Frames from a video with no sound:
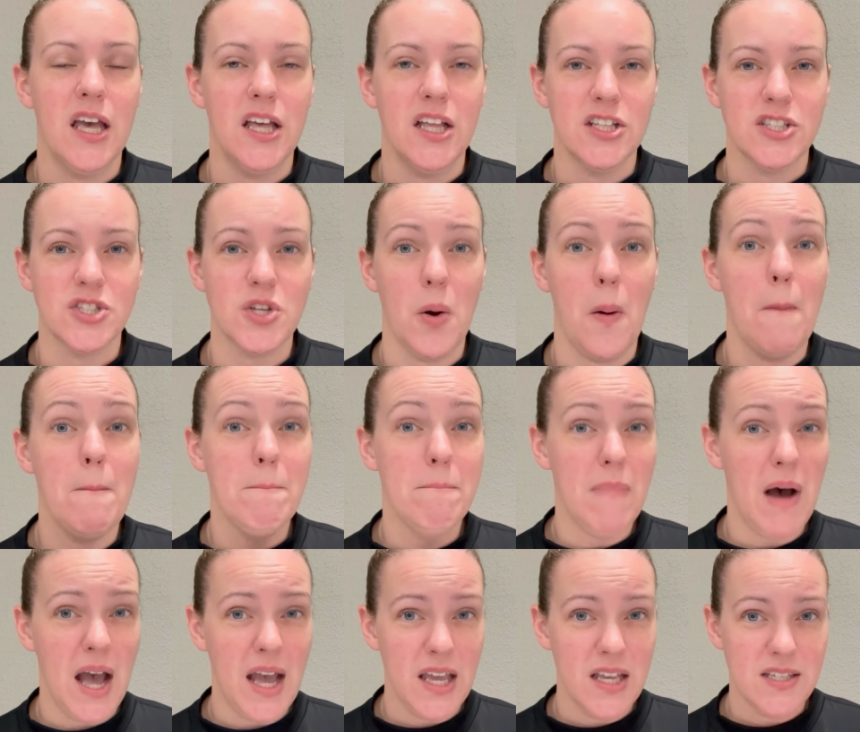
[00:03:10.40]
so
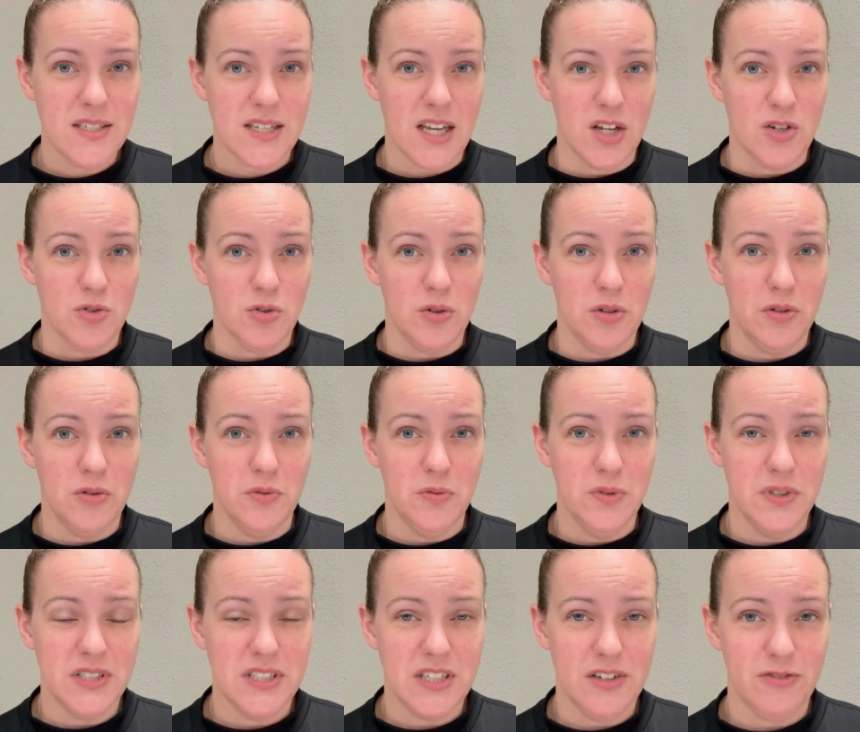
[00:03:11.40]
my schedule
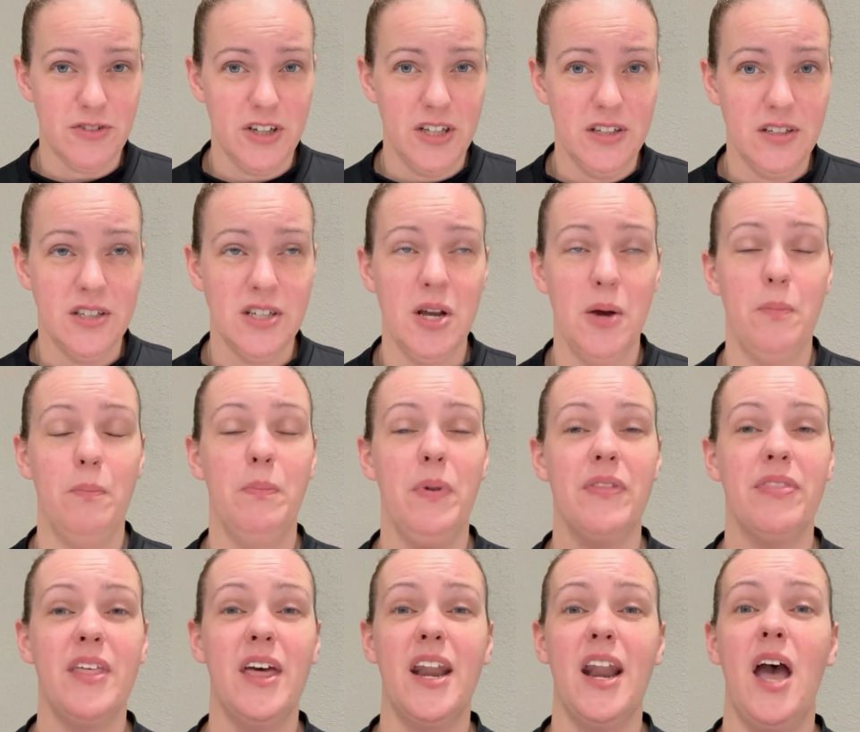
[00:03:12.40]
was different,
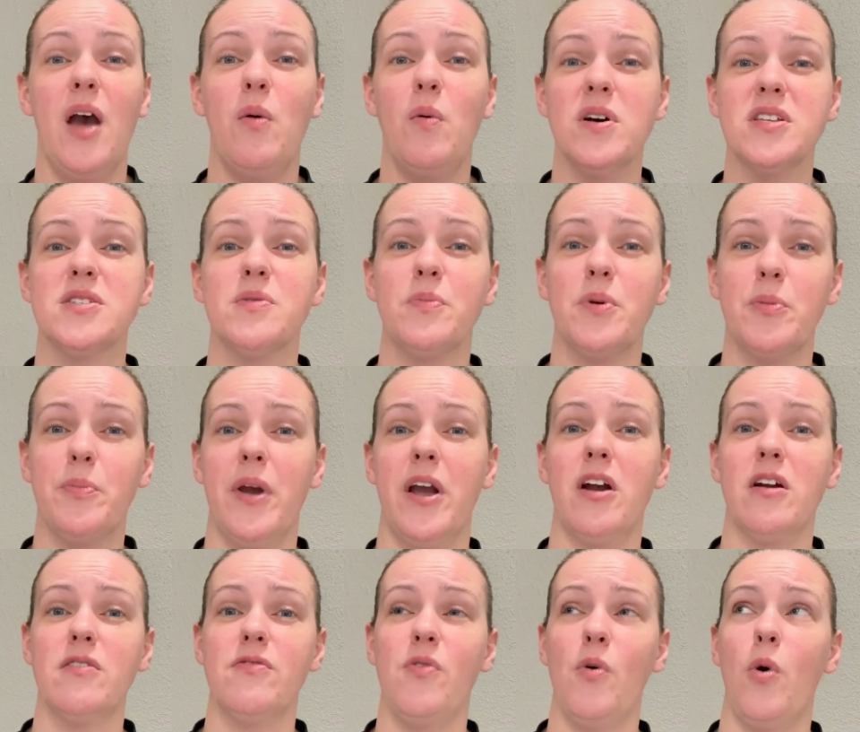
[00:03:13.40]
but then I wasn't
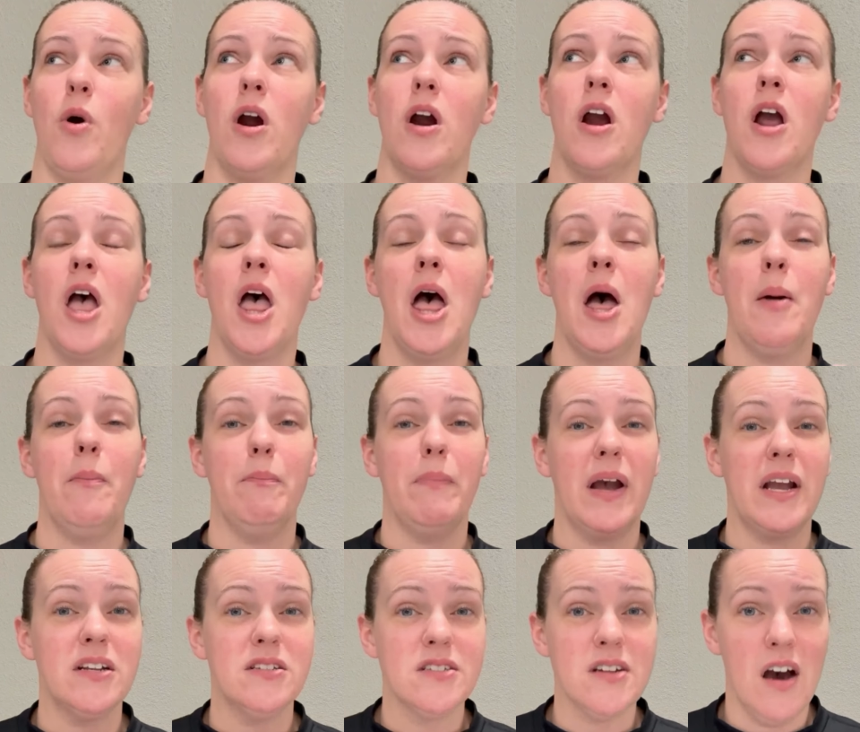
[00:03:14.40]
prepared for
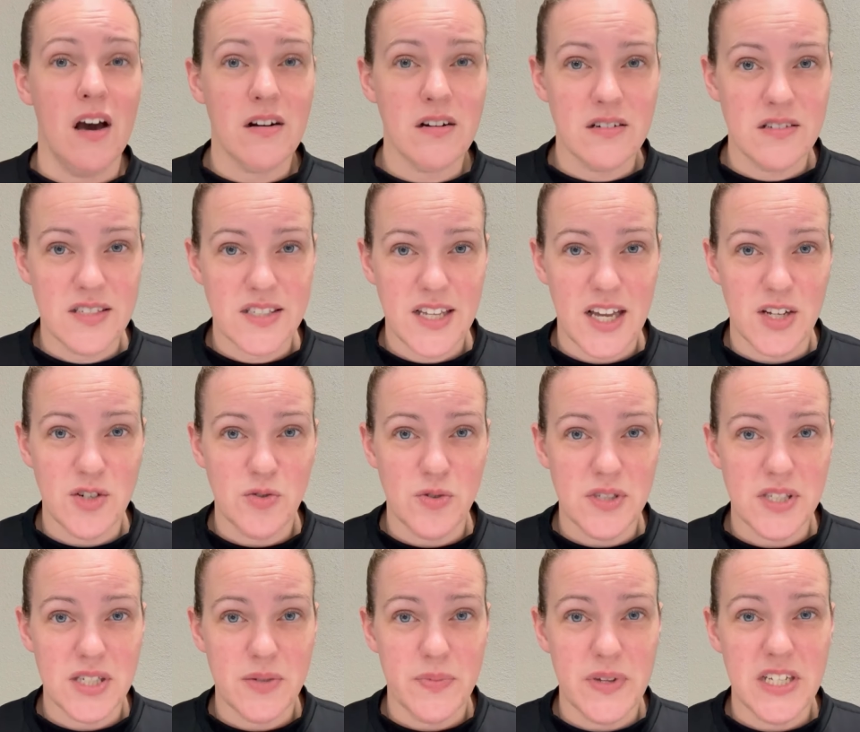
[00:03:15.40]
my daughter's
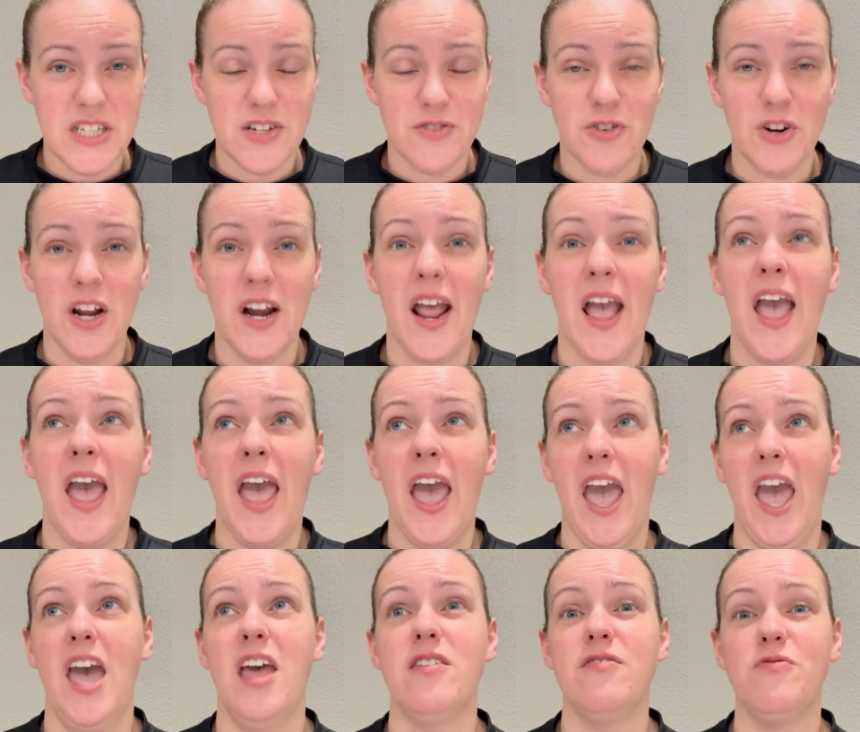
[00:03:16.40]
schedules to be different
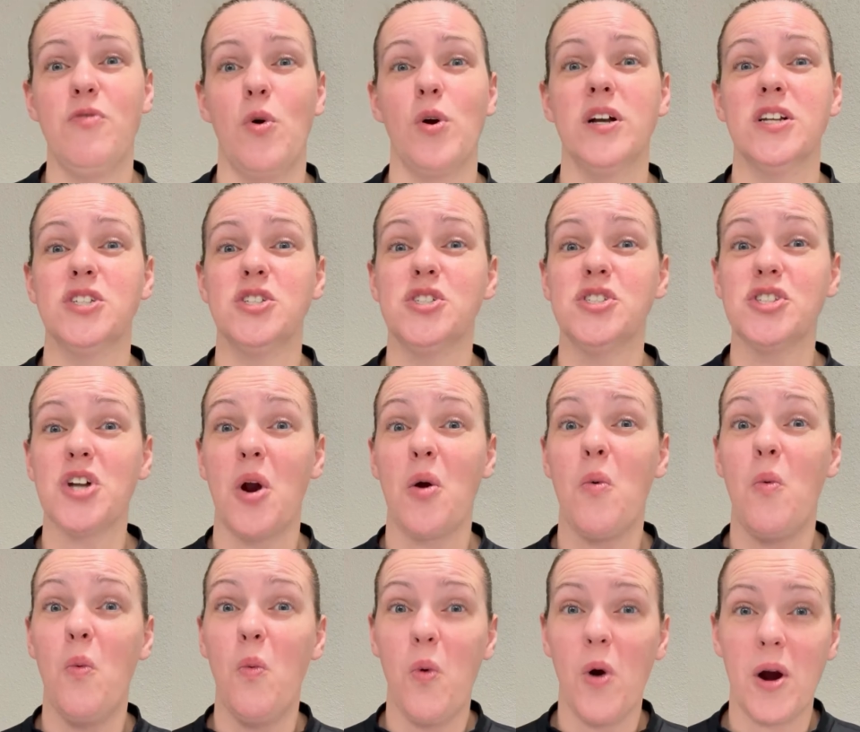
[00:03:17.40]
and for it to start
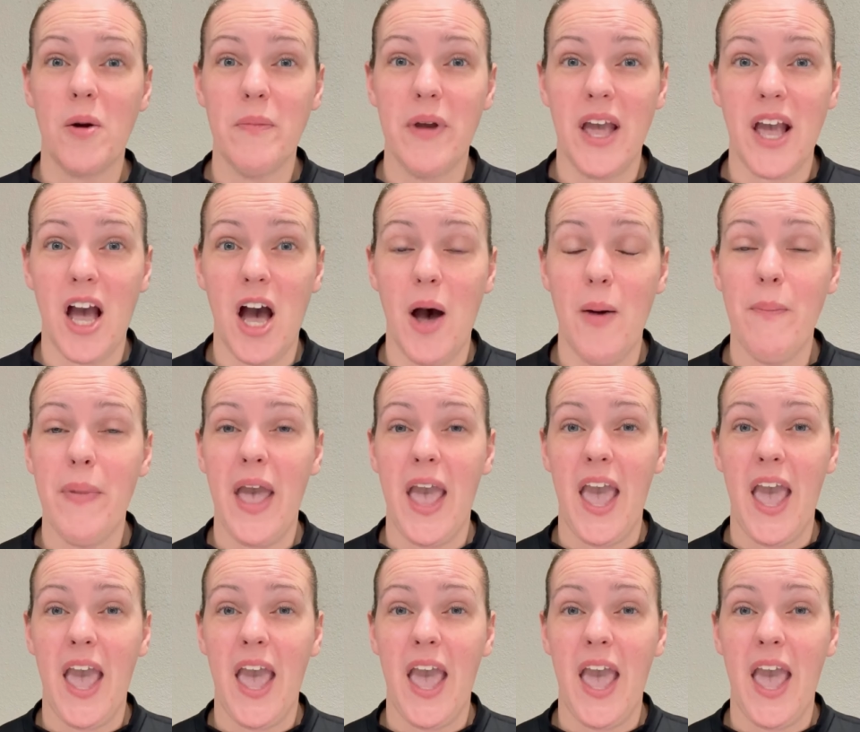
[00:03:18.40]
warming up.